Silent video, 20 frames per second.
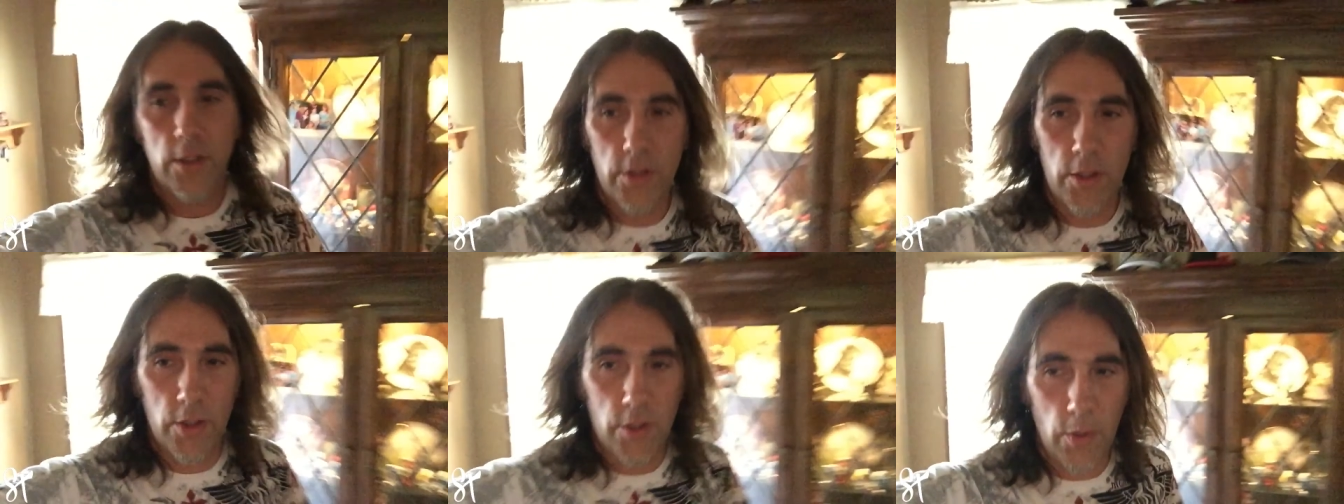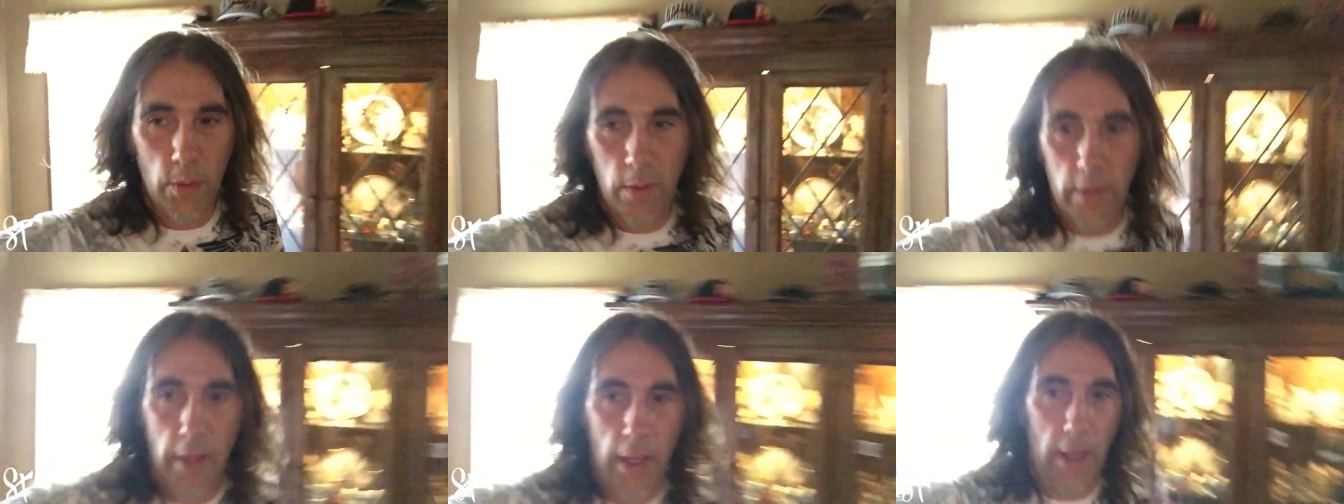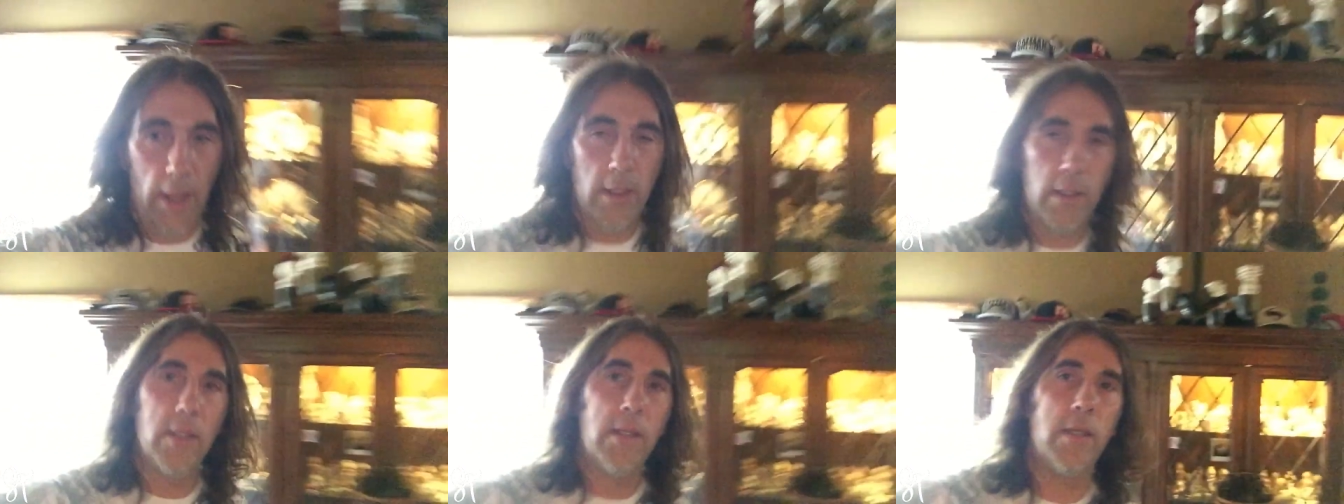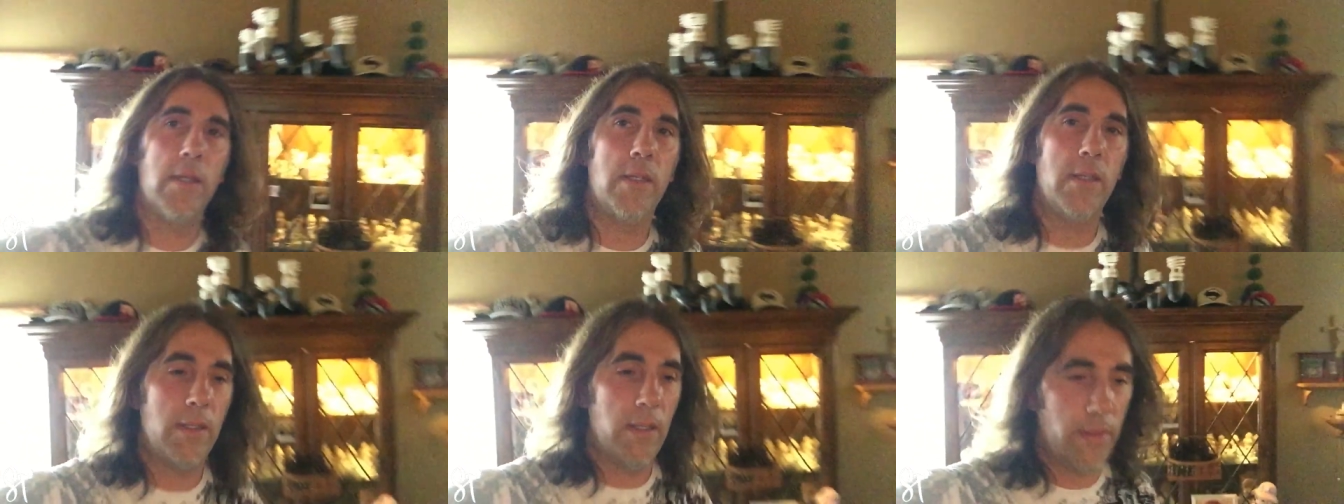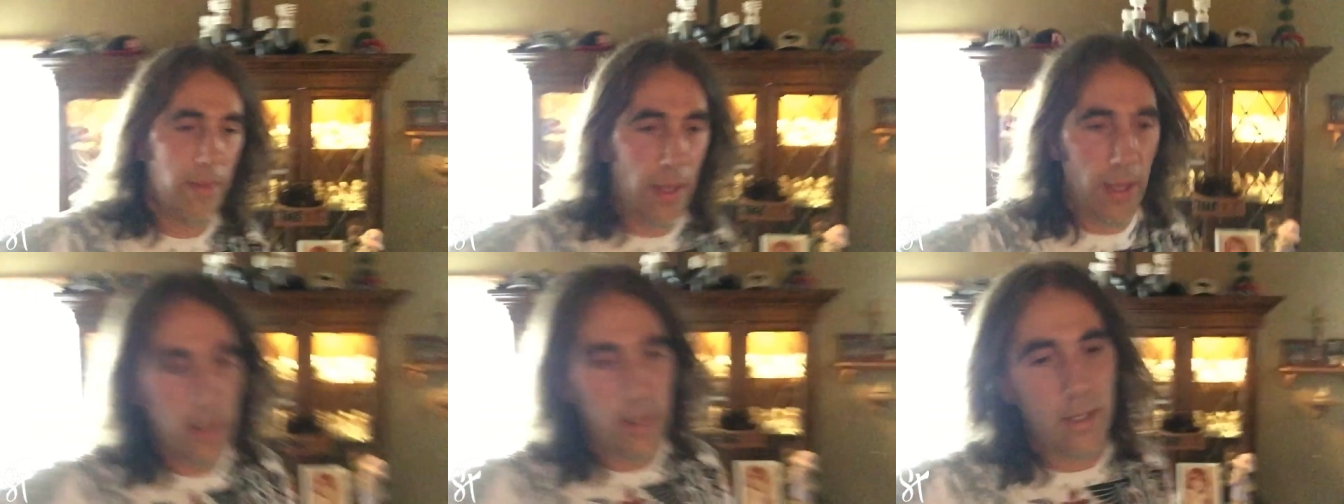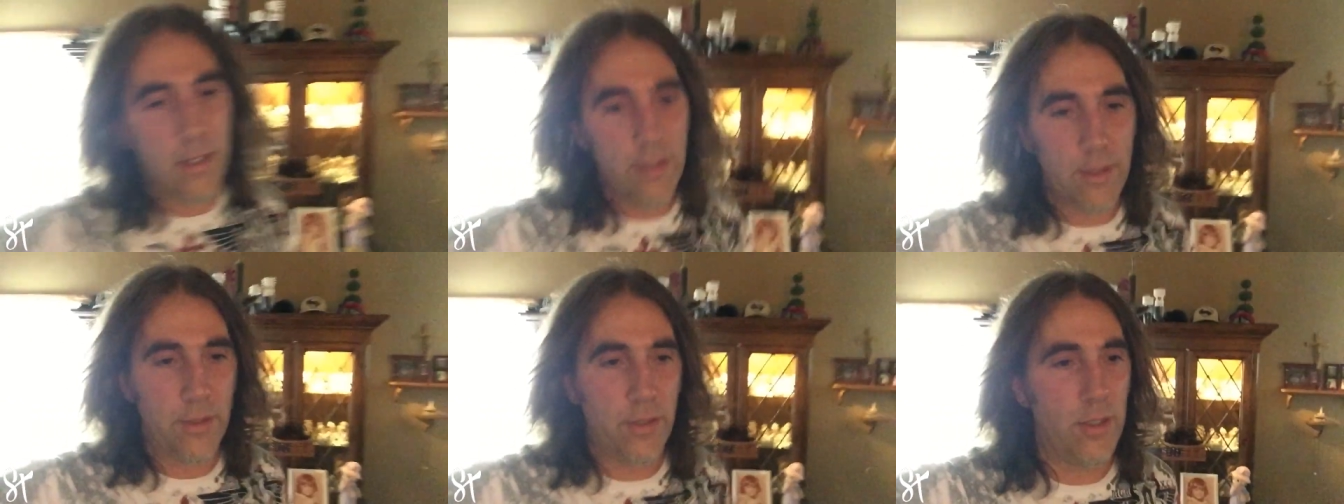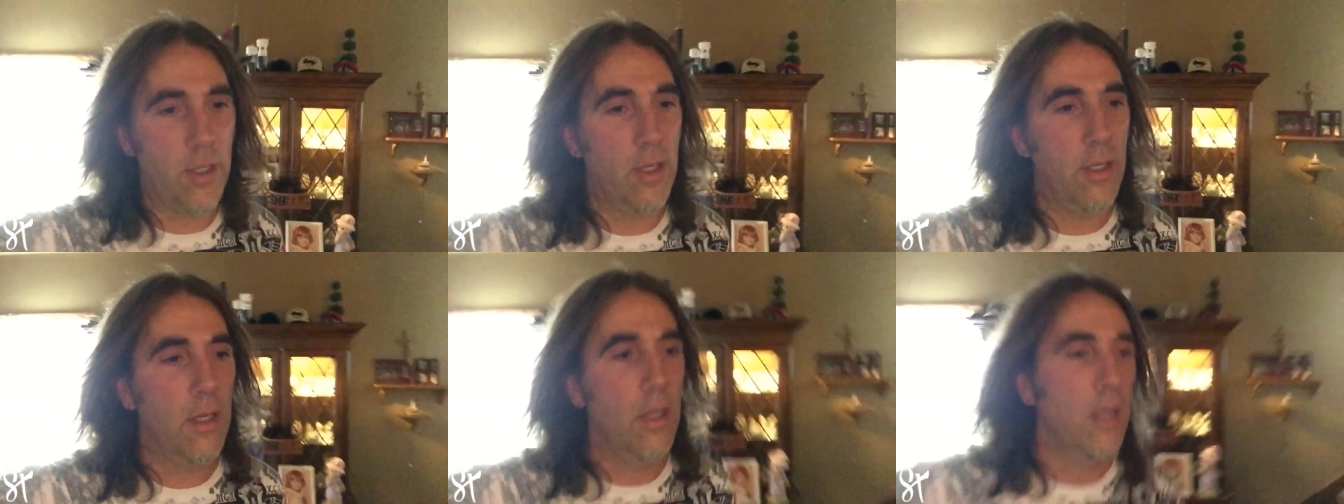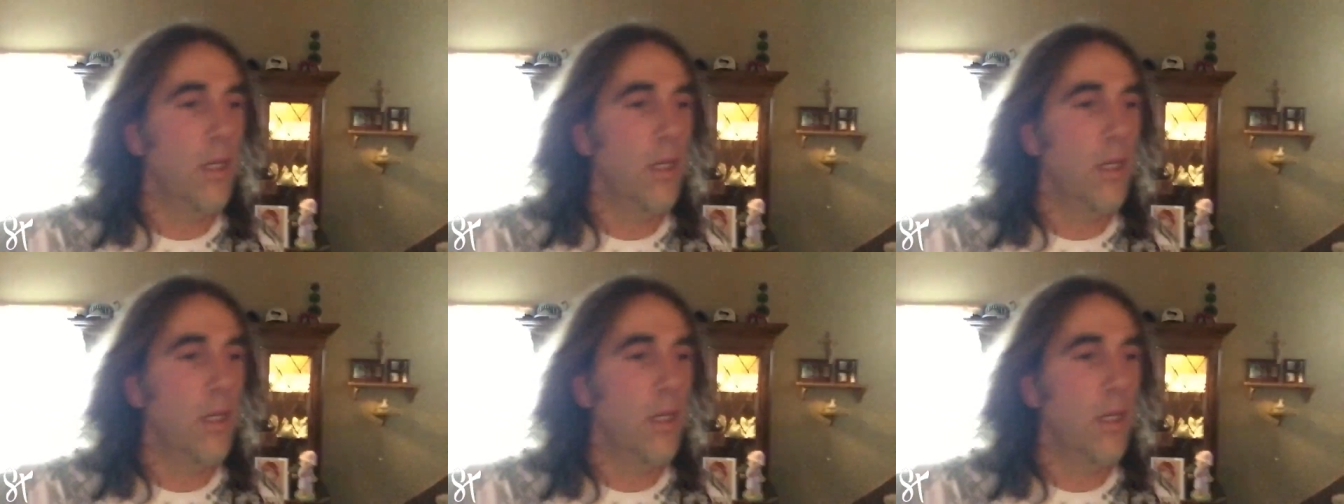to doing that, and that is